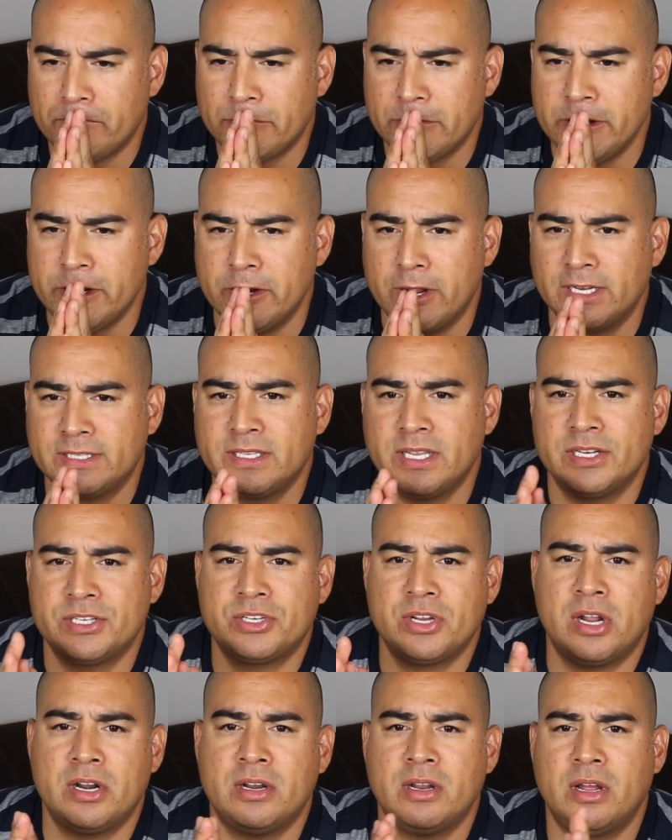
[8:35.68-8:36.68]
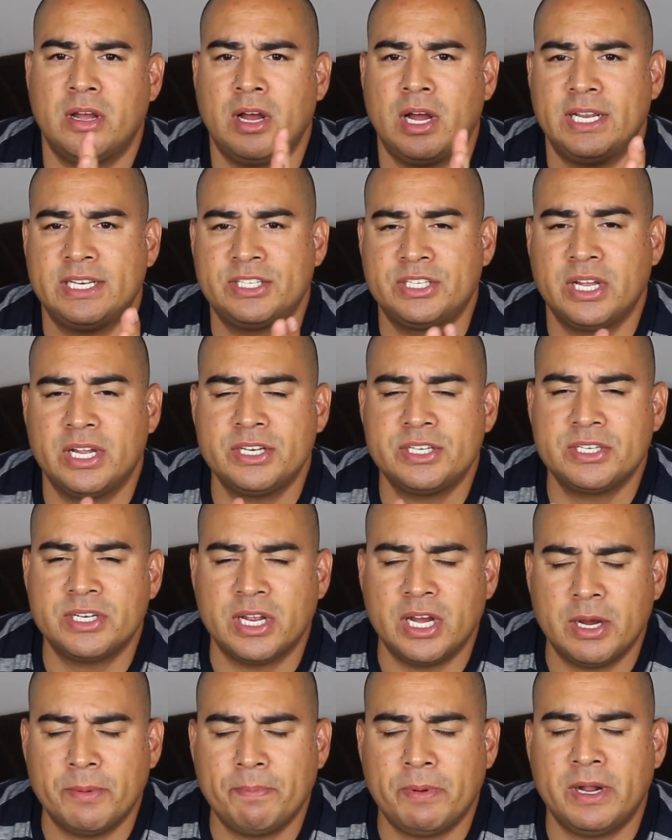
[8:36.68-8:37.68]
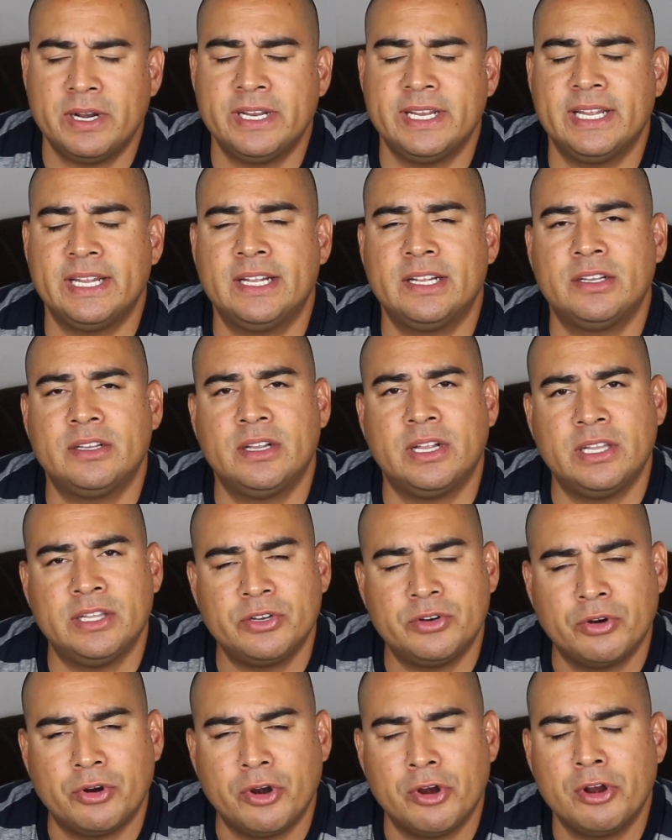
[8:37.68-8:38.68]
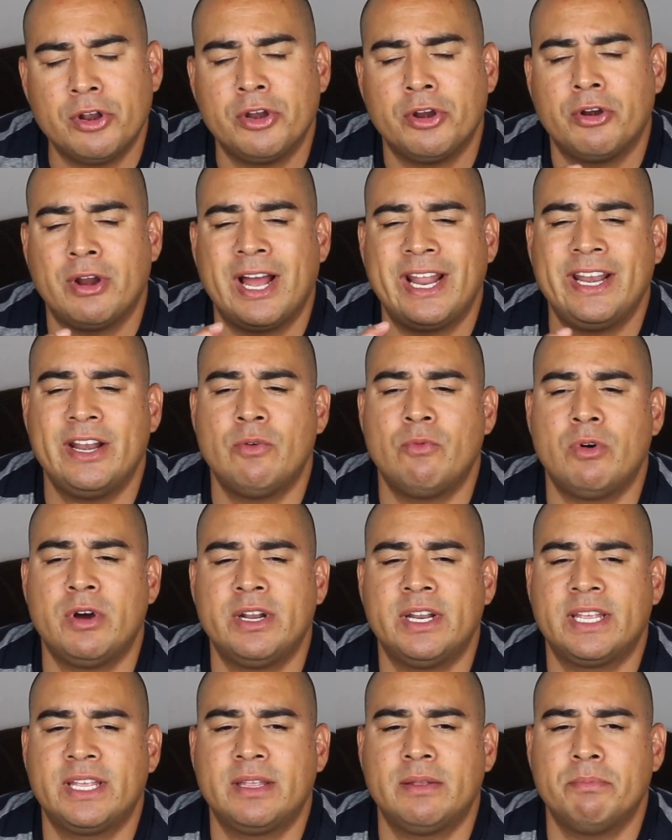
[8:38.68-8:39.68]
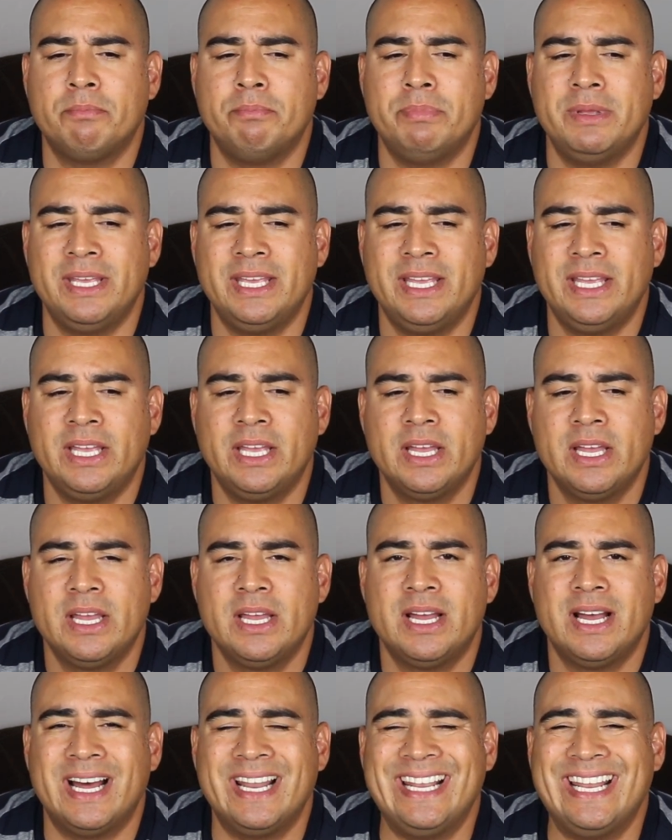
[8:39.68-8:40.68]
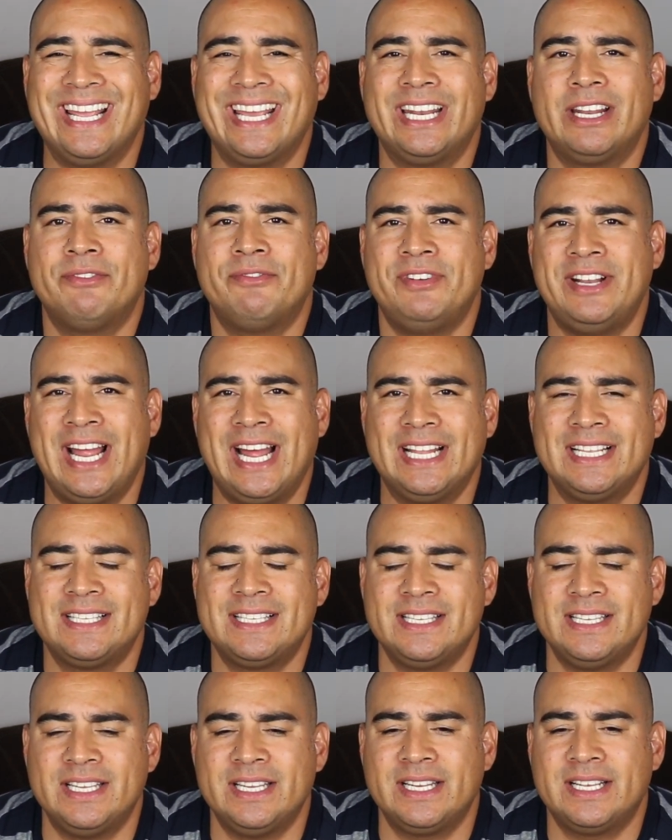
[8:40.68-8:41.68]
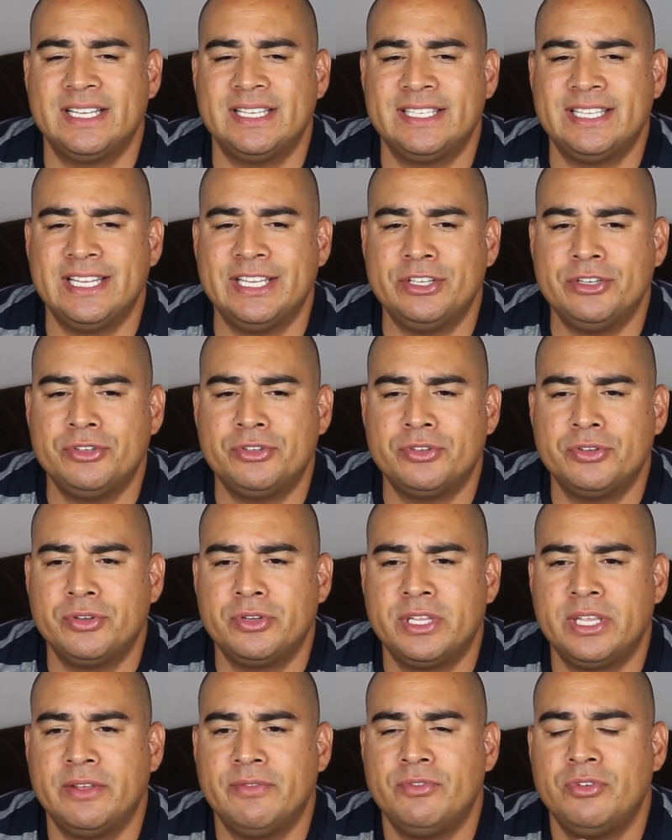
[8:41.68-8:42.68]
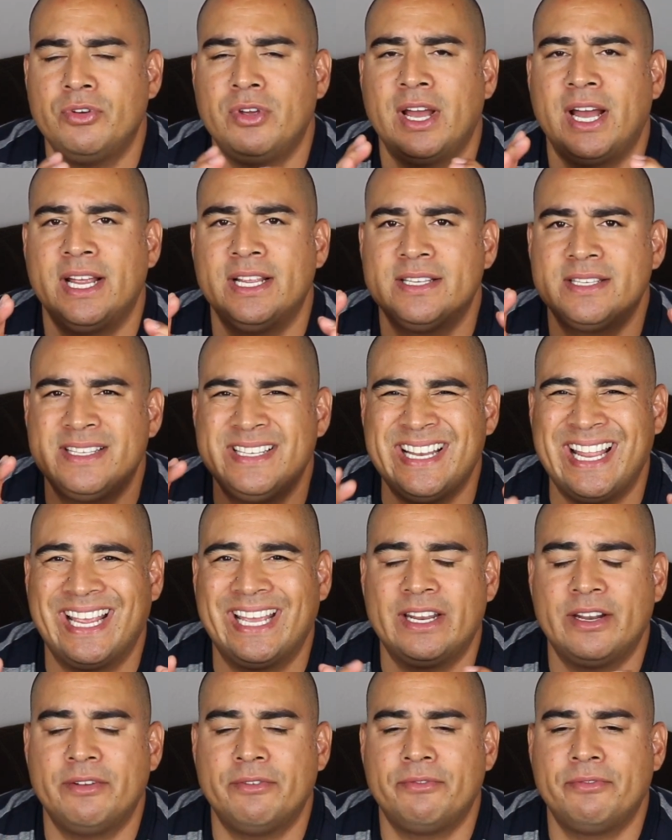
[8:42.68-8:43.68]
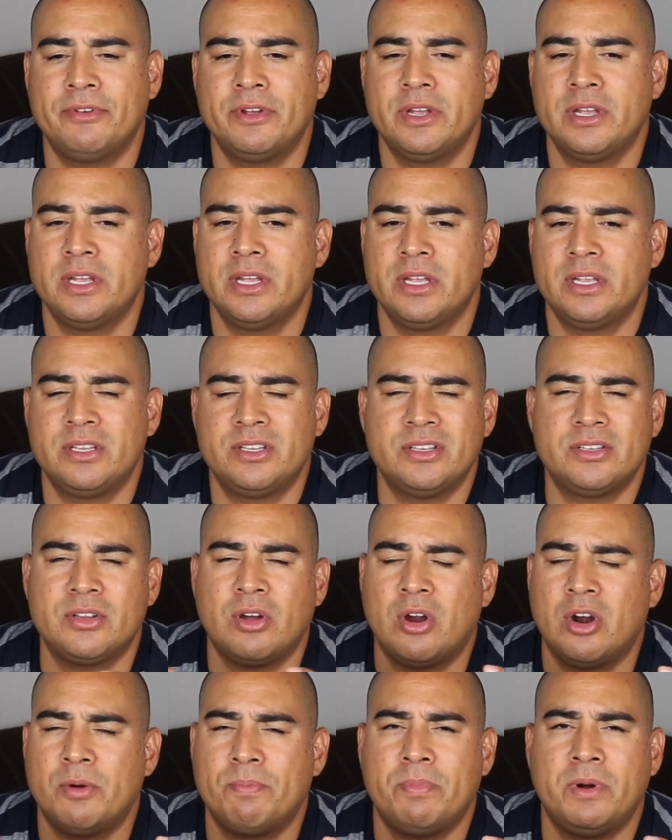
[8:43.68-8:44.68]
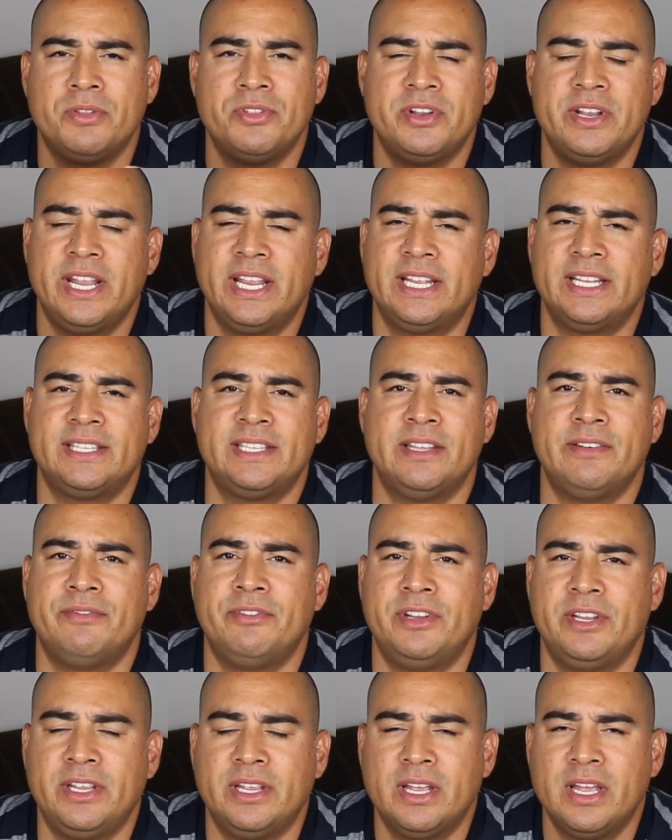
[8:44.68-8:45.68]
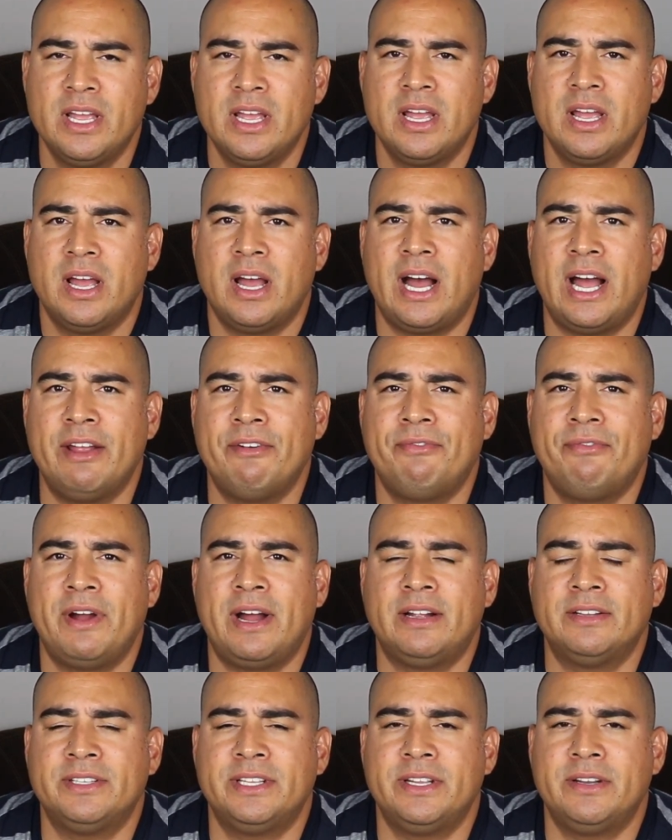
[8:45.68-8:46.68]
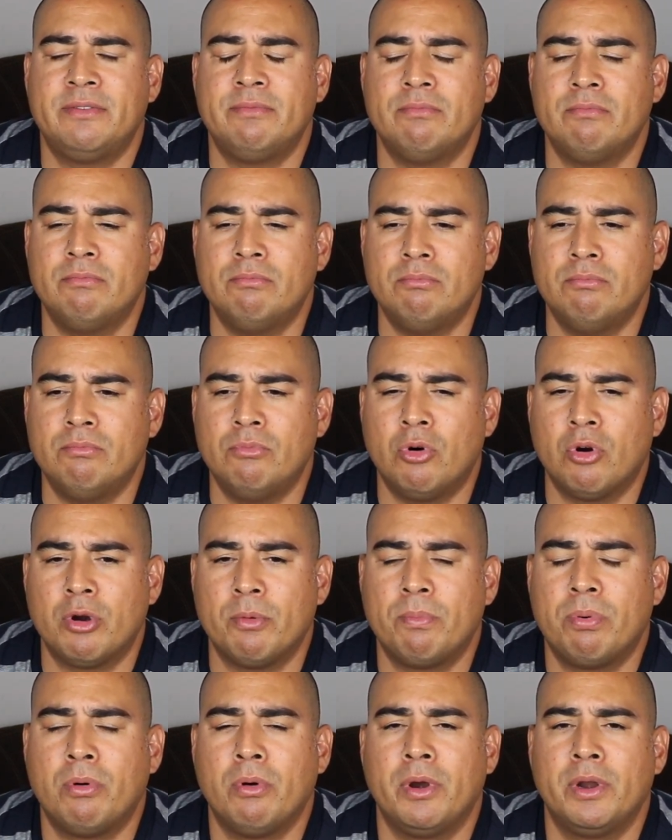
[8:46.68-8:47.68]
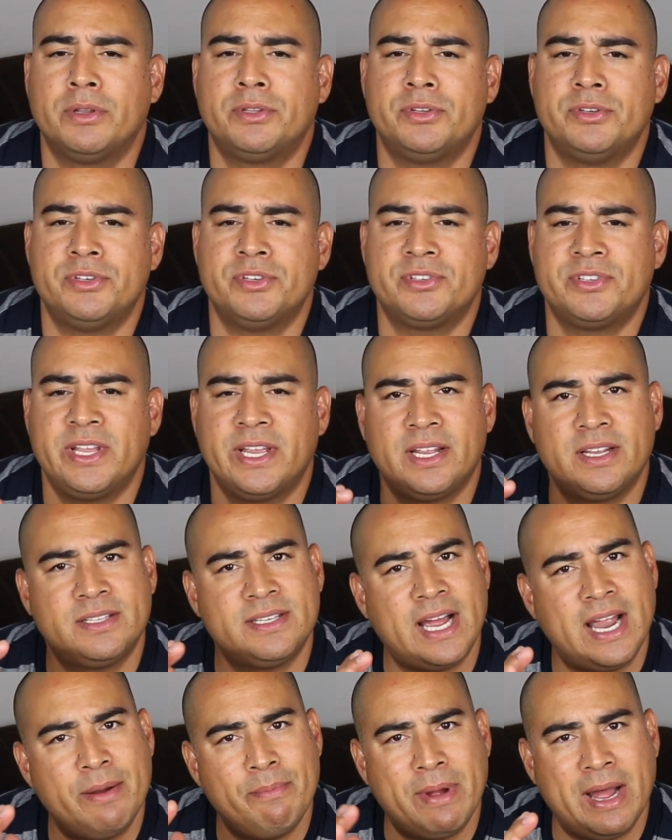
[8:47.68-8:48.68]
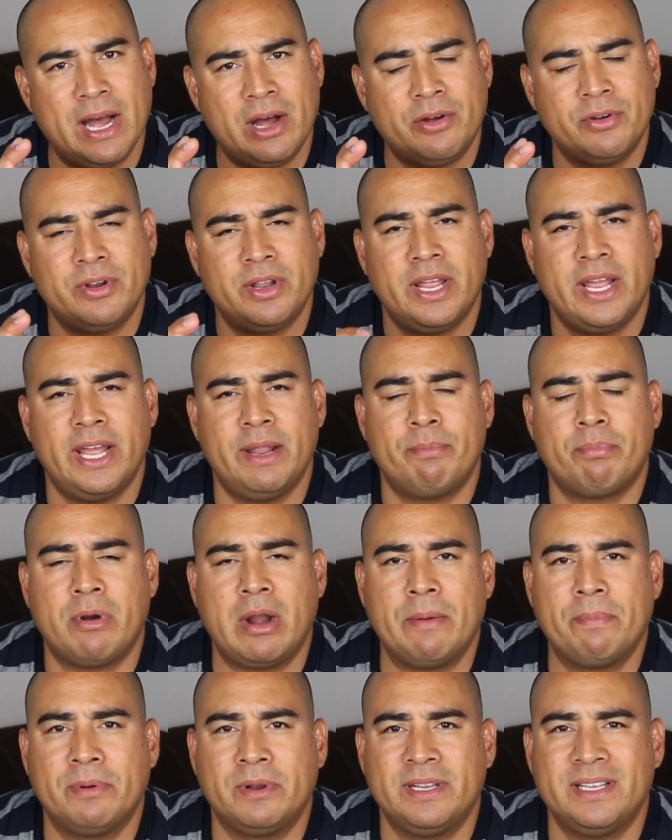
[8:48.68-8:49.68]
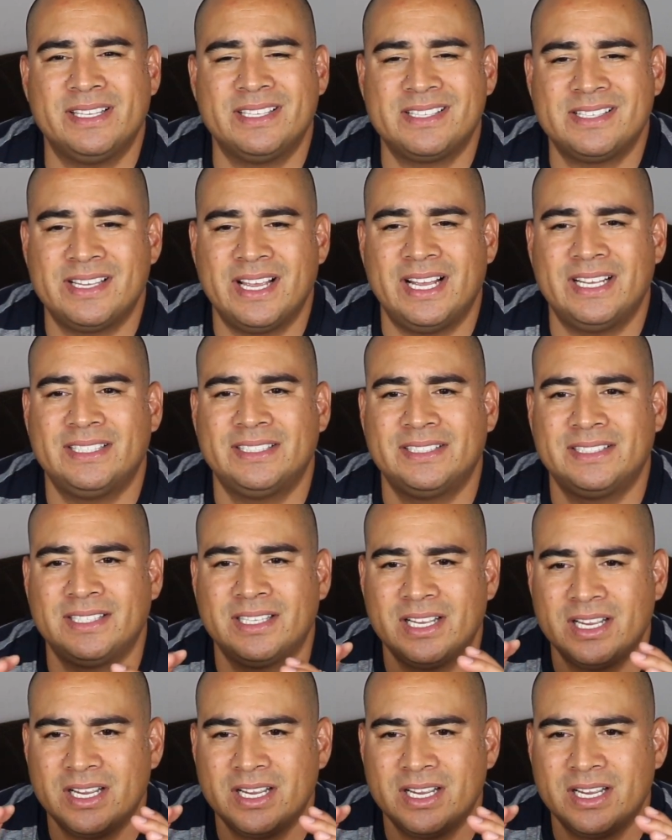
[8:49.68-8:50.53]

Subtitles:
You know, I touched up on it a little earlier. I didn't want to be a negative Nancy and continue to give you guys negative, just harp on the negativity. I found it more important to just take a time out and properly assess